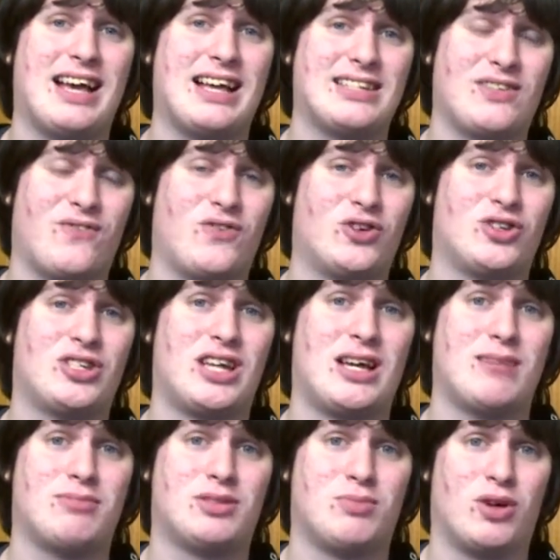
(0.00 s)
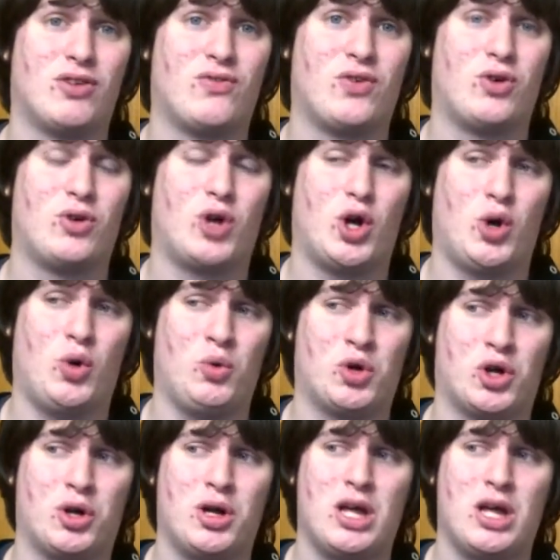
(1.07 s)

as a first-time smartphone owner.